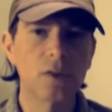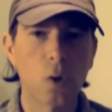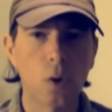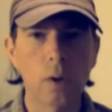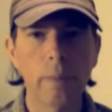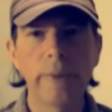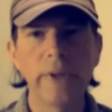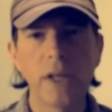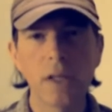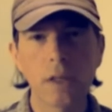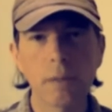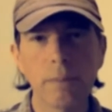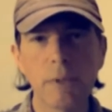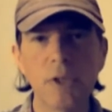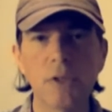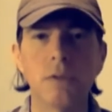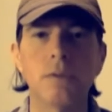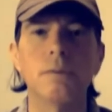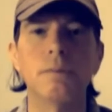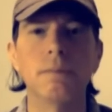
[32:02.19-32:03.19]
is orbiting the
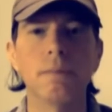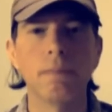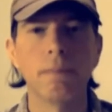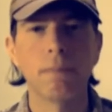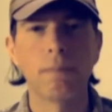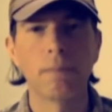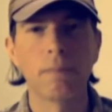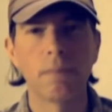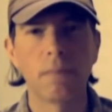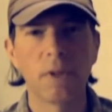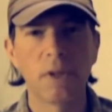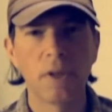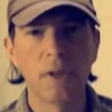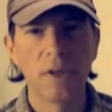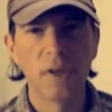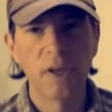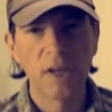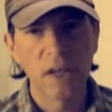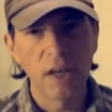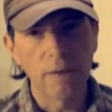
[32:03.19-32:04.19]
moon,
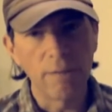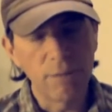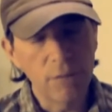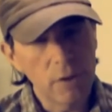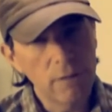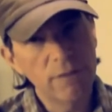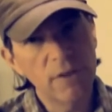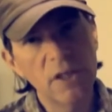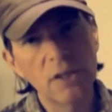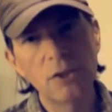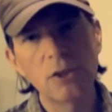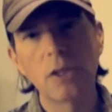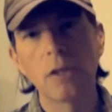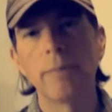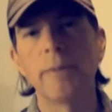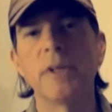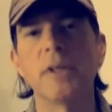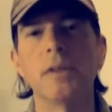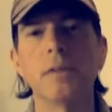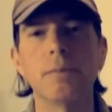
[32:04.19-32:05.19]
if you've
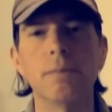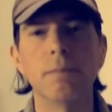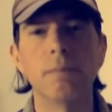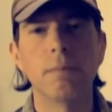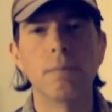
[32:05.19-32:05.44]
contributed,